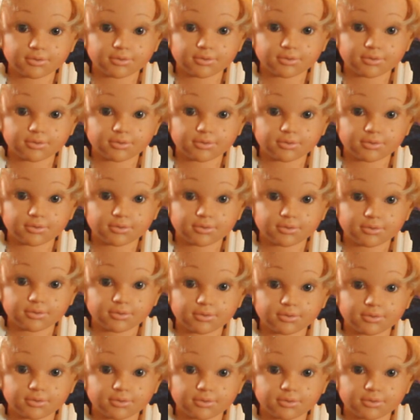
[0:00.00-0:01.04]

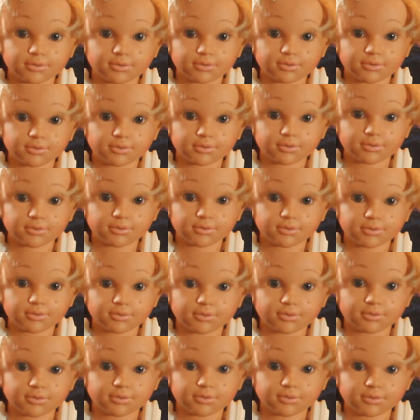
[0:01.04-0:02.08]

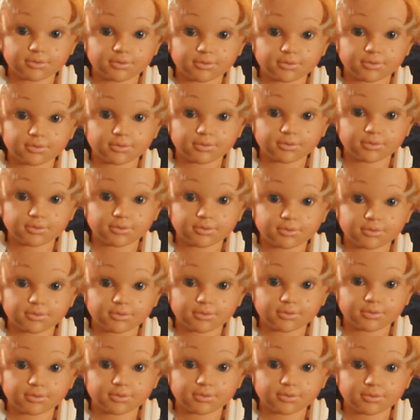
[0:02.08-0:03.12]

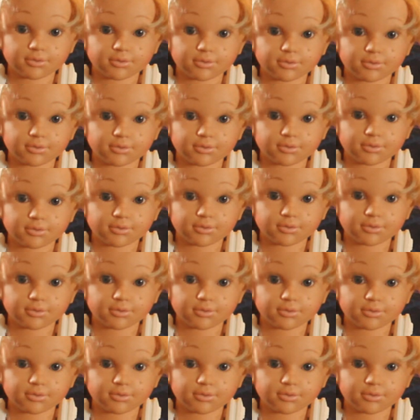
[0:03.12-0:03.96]
[no speech]